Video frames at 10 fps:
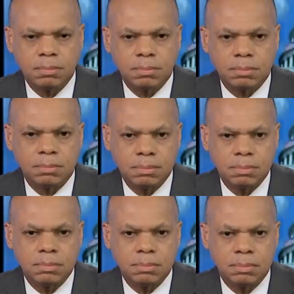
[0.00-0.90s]

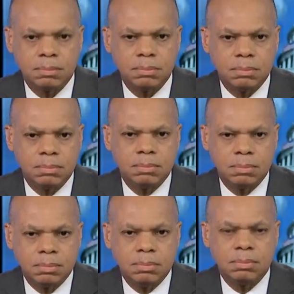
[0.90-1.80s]

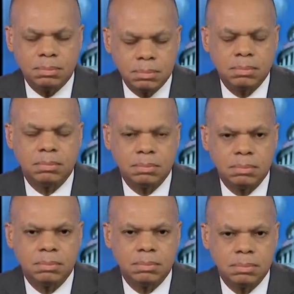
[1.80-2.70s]

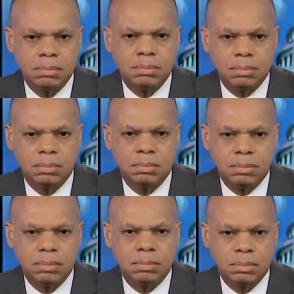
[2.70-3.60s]

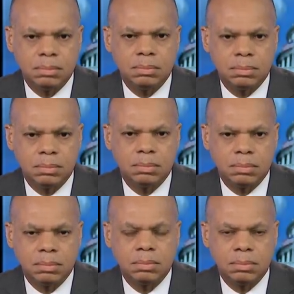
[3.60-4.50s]

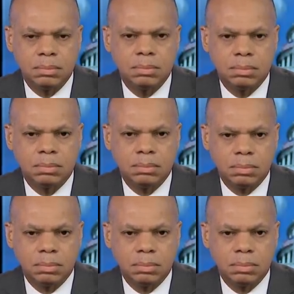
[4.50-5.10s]
This person isn't speaking.